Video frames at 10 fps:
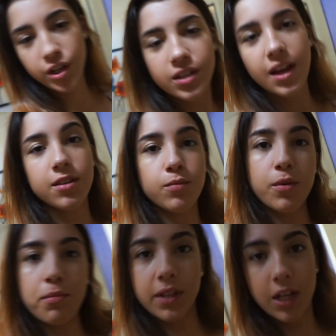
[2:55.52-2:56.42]
Trinidad is more
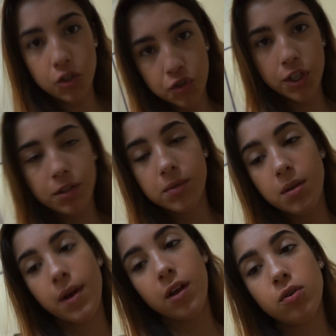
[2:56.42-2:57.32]
about the culture.
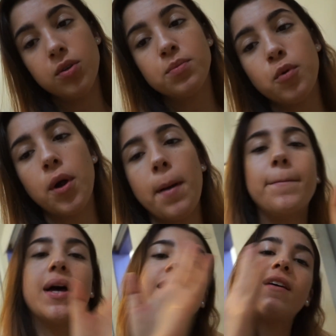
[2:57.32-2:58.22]
Tobago is more
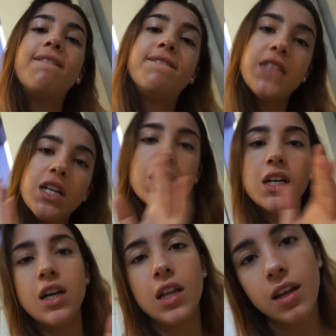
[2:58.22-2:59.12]
about the
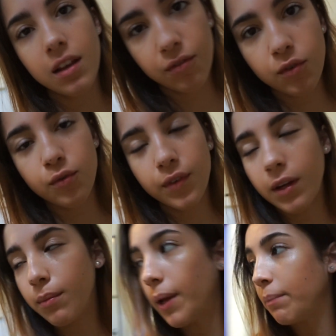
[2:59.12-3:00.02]
fun, if you
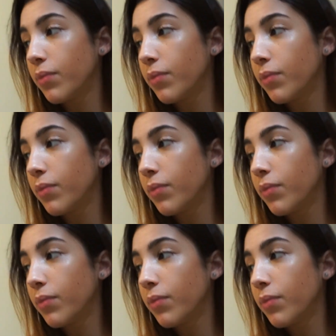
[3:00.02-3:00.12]
feel me.